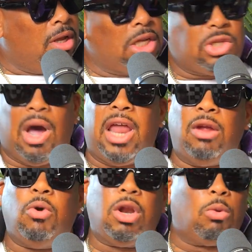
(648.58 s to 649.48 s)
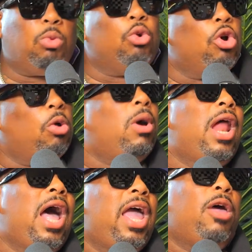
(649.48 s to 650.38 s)
So I didn't want to ruin
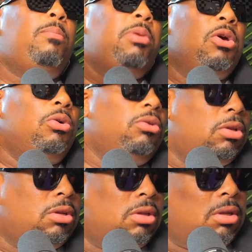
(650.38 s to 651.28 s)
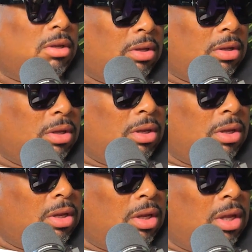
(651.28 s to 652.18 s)
what I had built
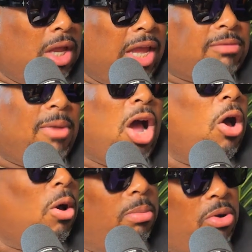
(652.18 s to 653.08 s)
as my own